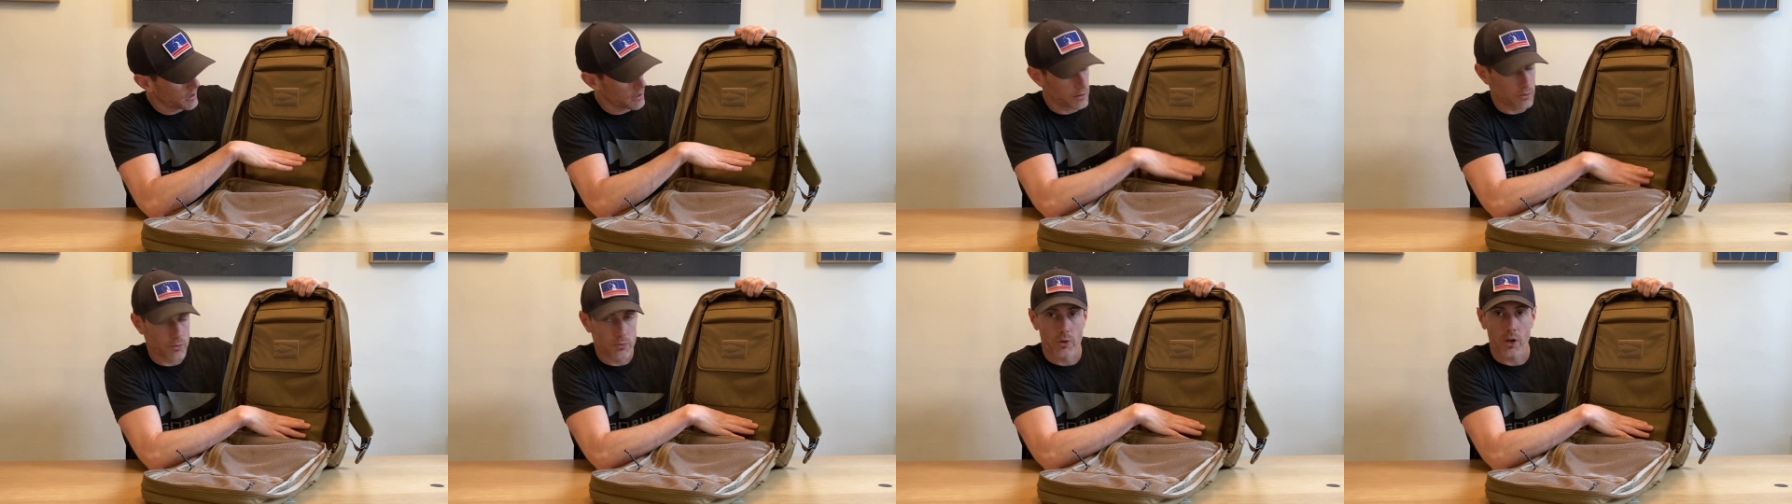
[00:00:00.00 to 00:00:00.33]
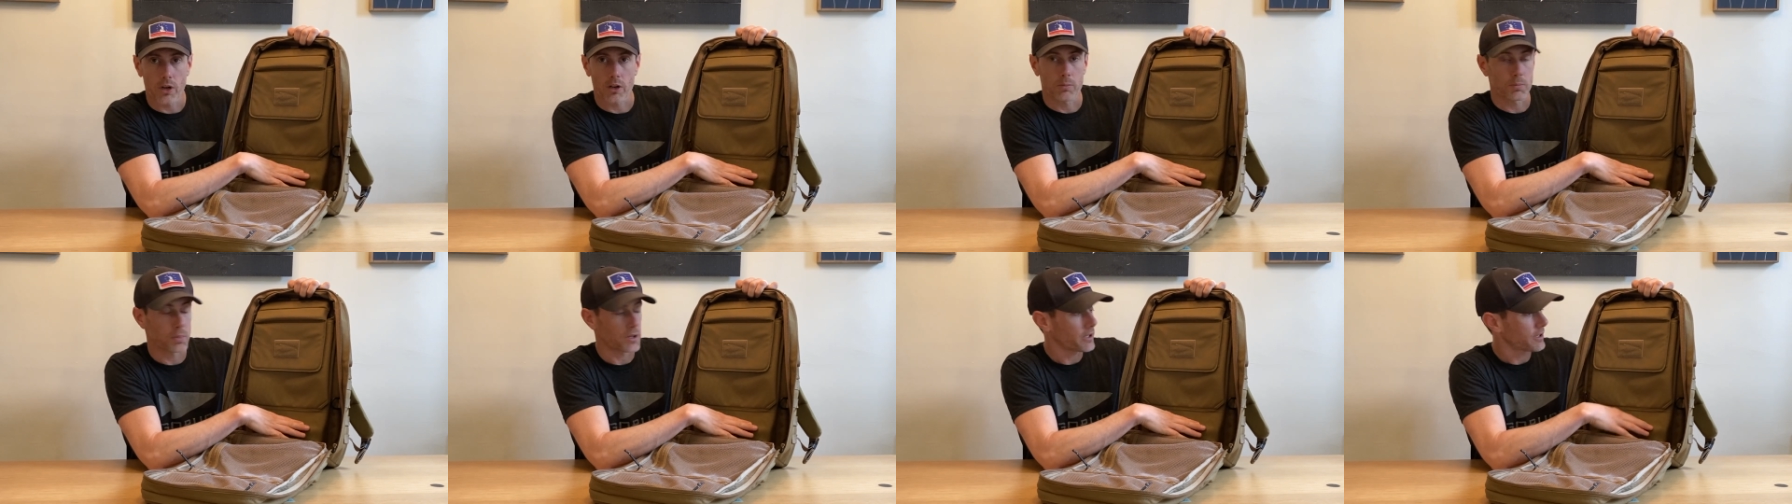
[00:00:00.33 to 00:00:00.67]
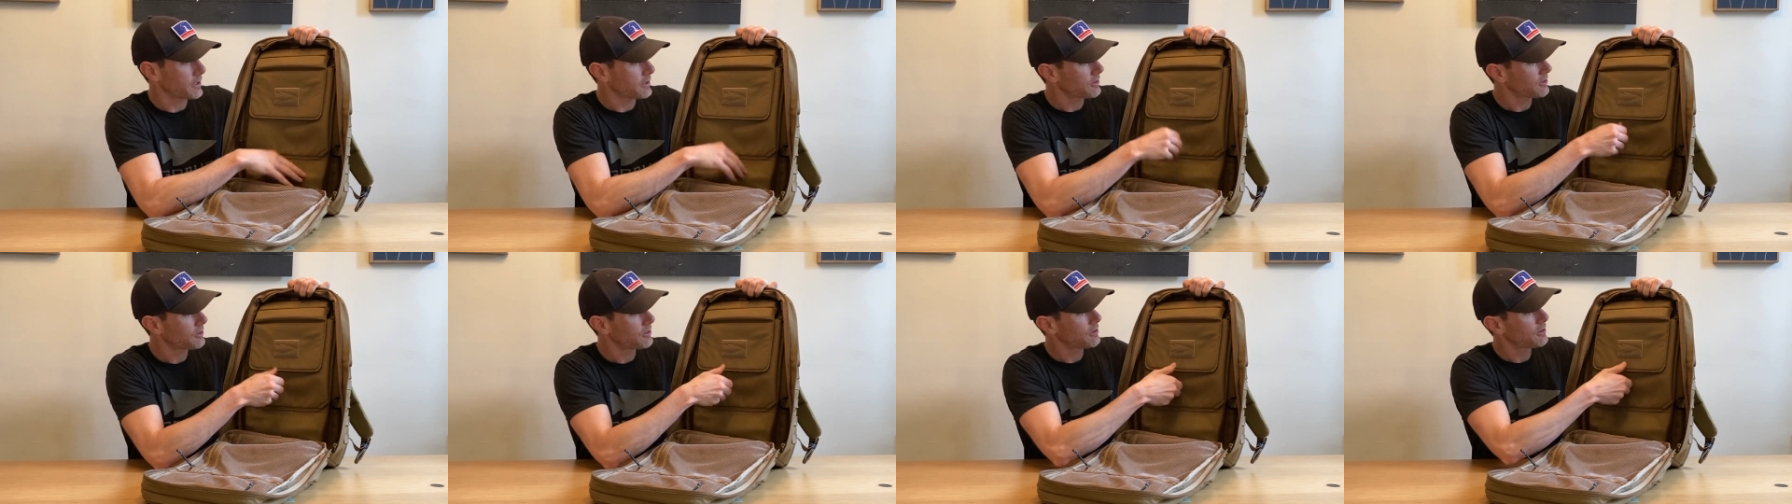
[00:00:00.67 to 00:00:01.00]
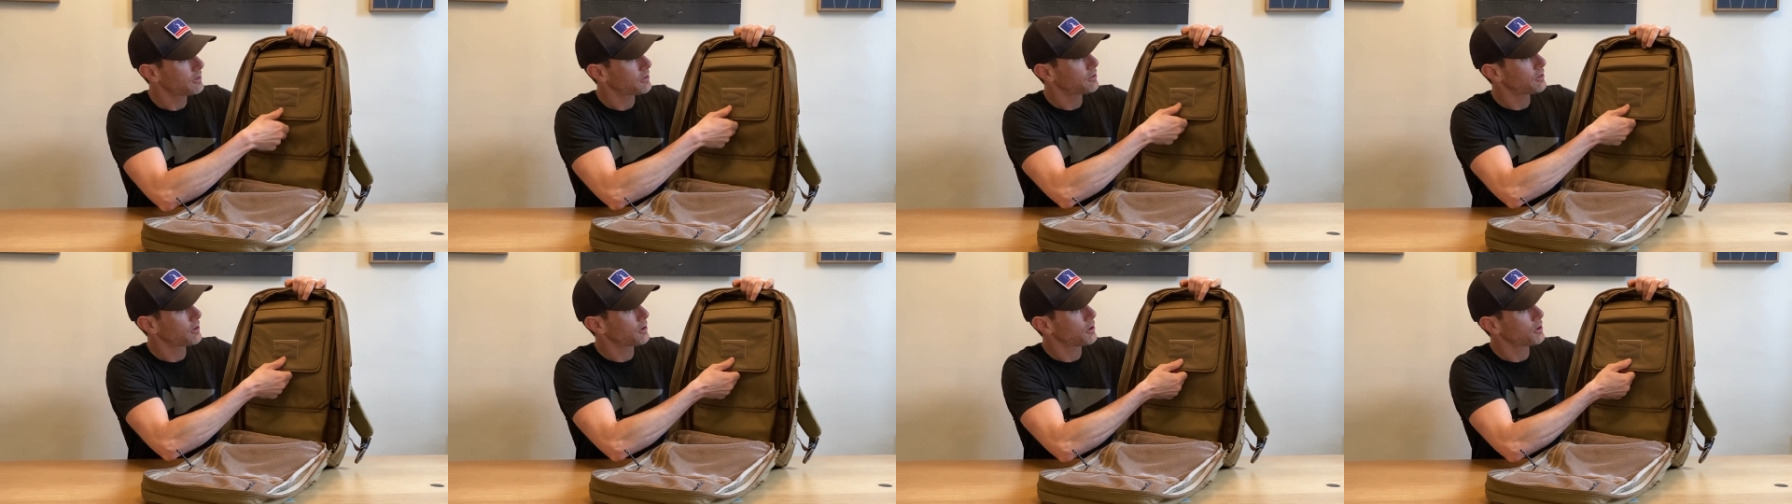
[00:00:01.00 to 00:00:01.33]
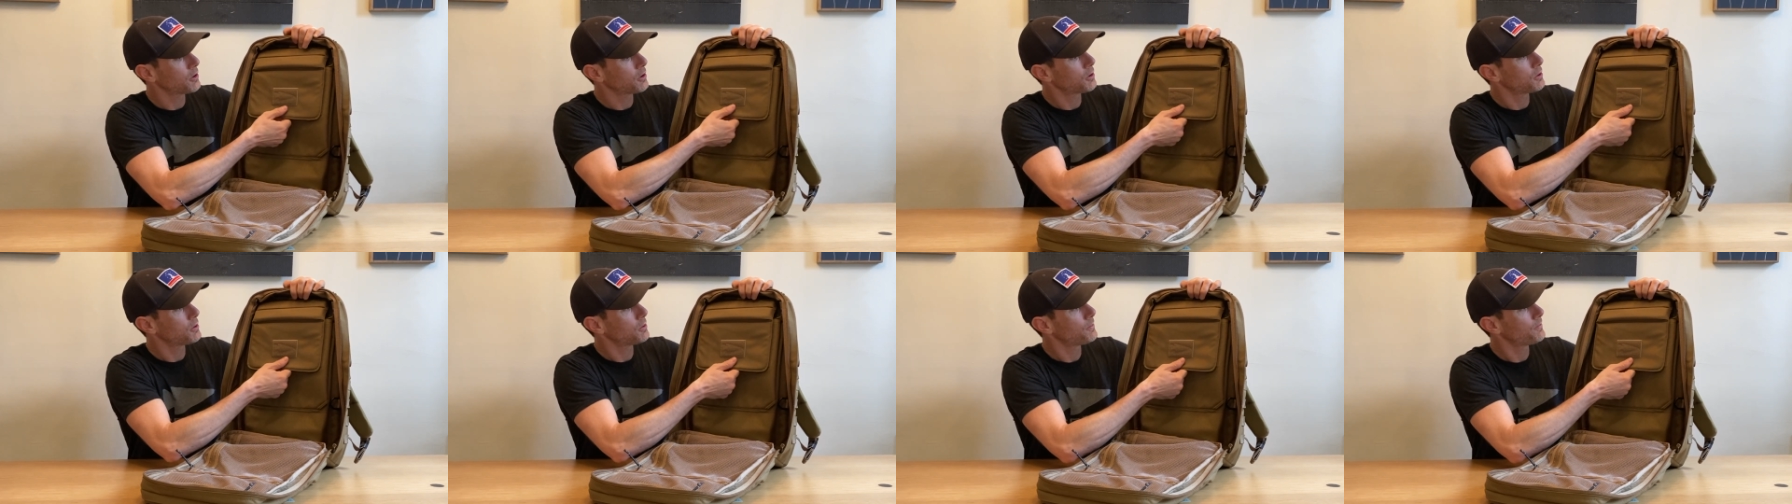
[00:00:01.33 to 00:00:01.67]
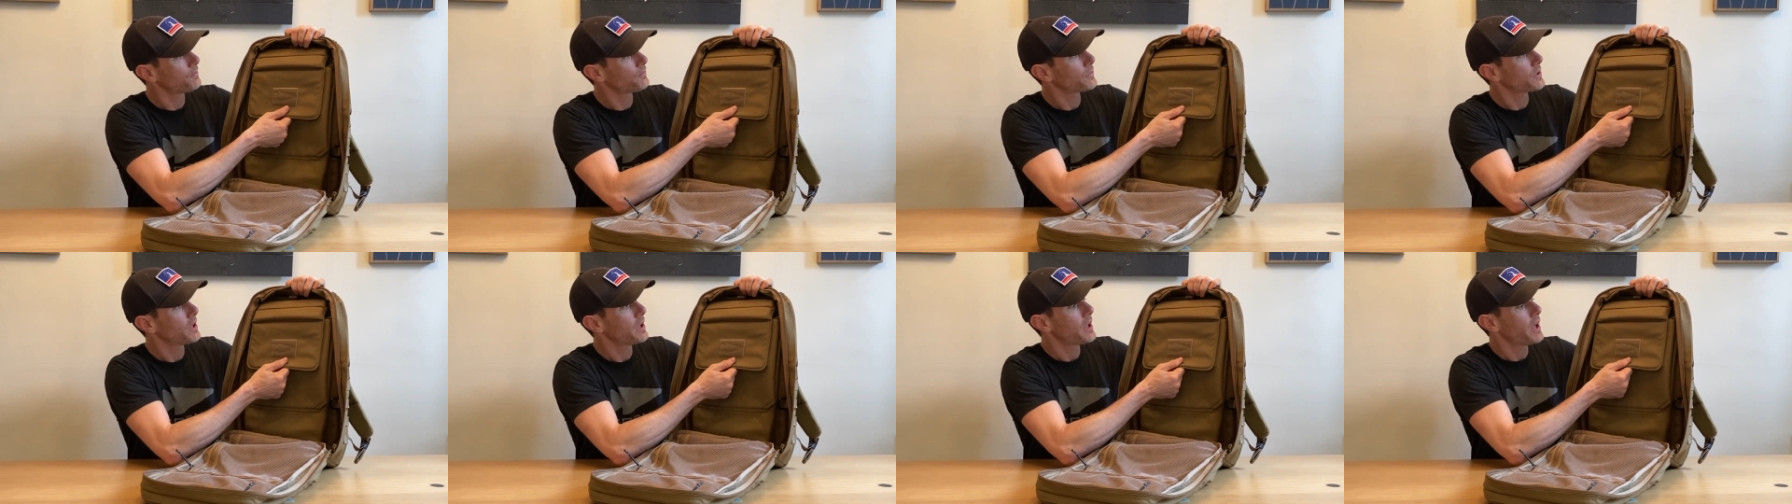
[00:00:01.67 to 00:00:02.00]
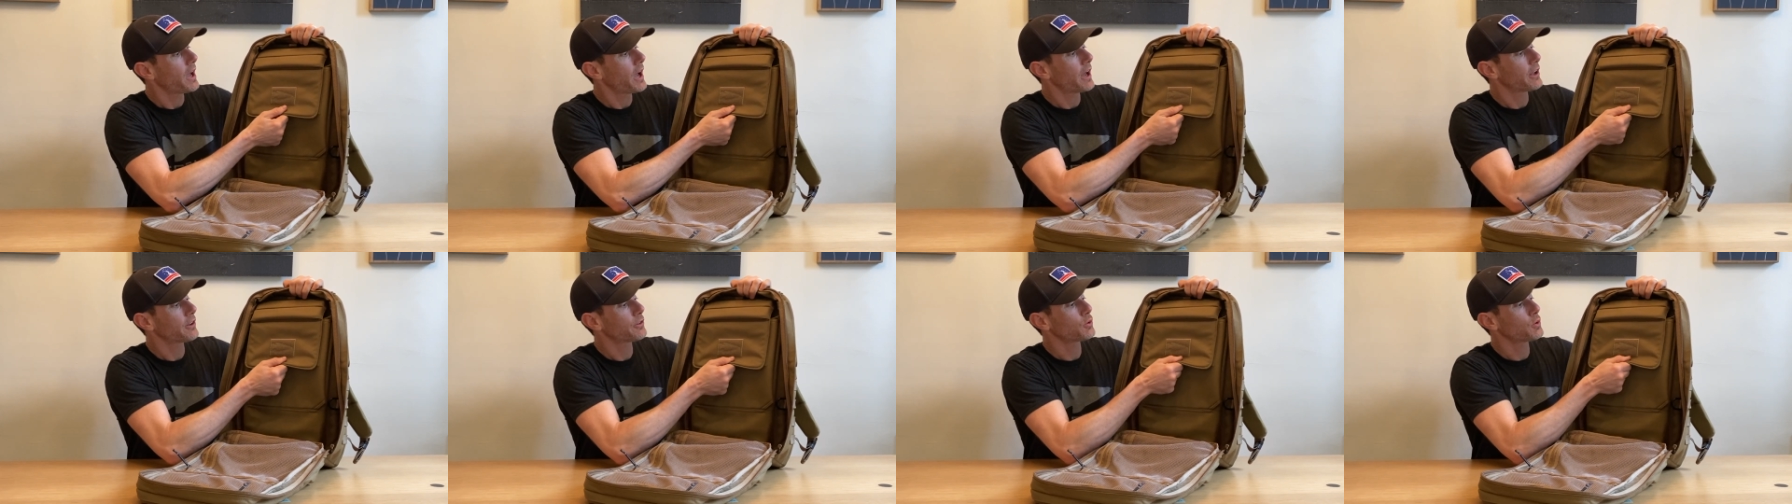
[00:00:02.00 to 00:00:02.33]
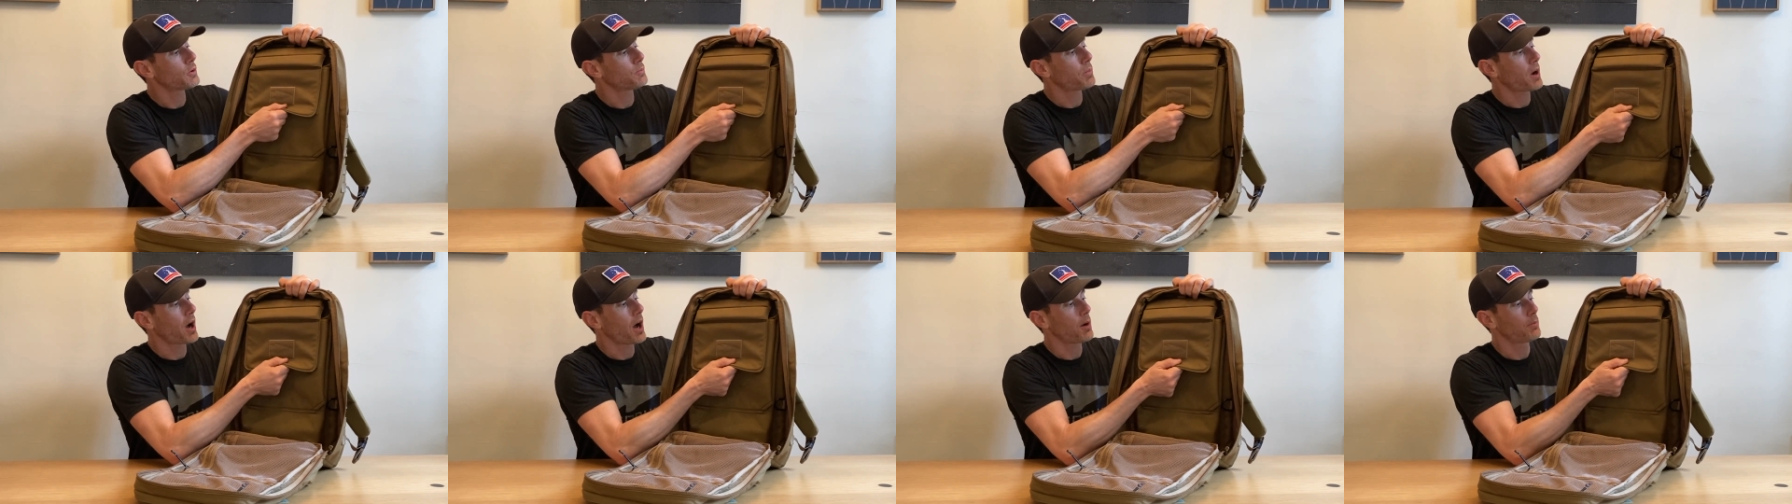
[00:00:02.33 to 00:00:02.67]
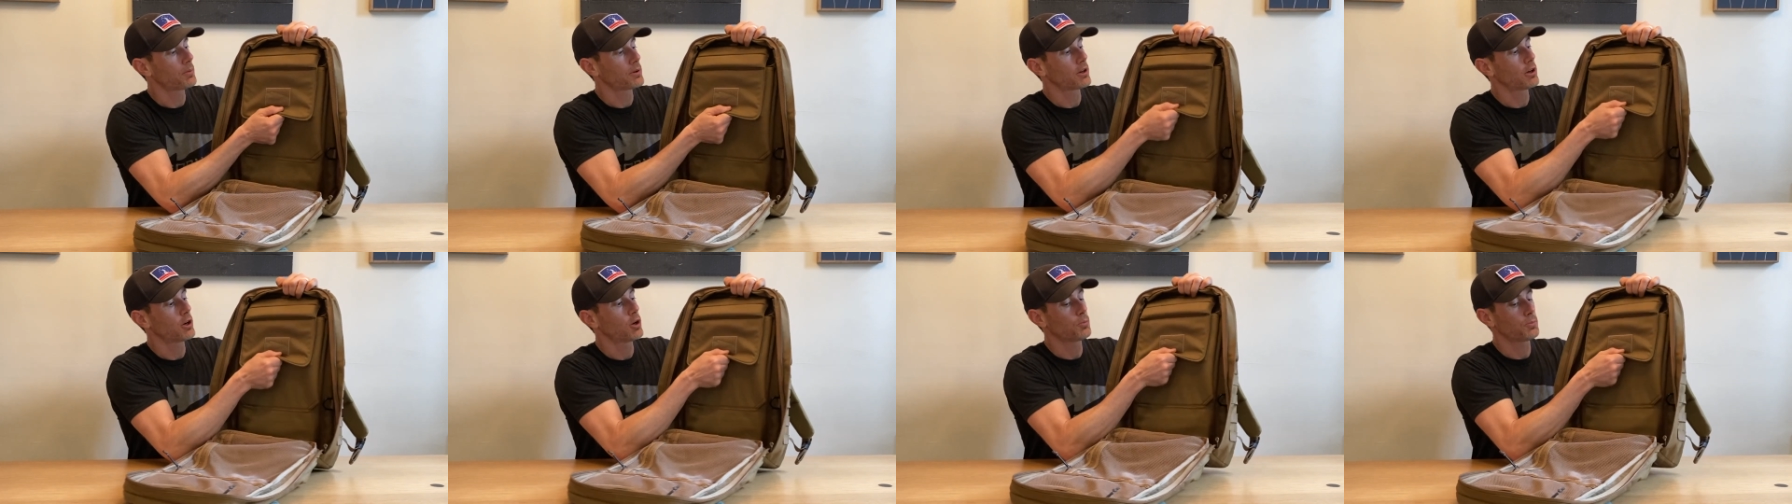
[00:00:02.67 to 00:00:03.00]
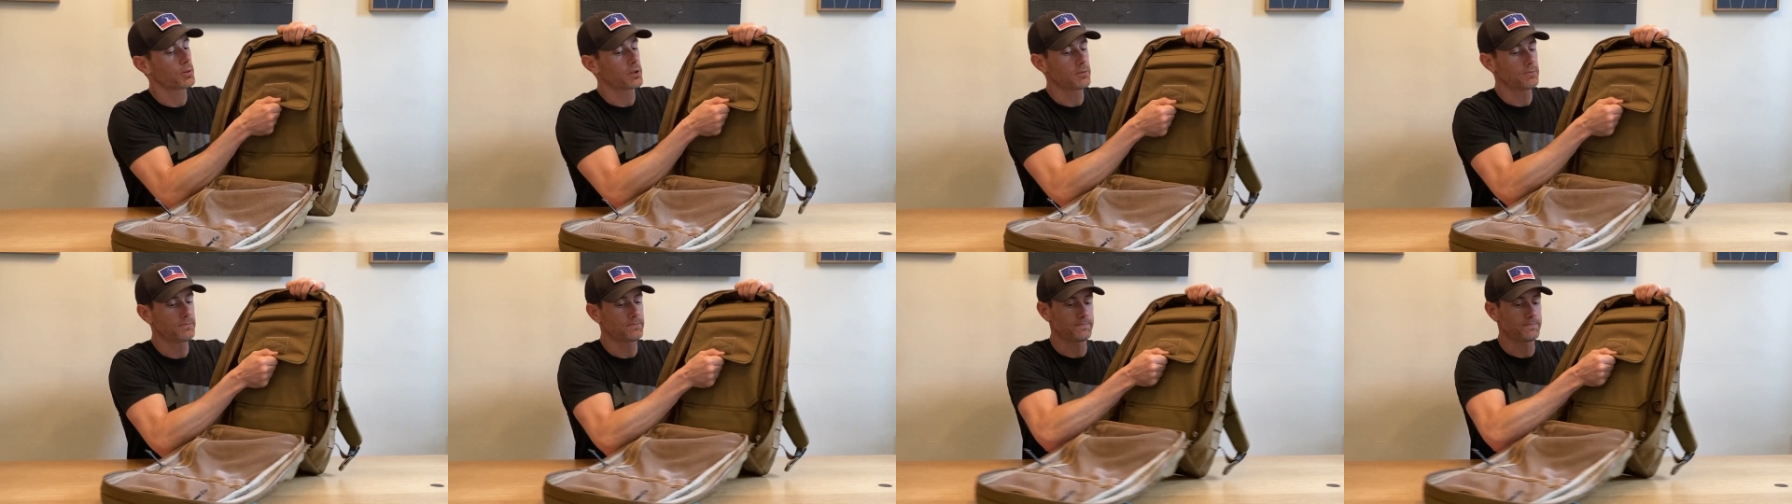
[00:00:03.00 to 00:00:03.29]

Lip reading: ruck plates. So as we pop it open,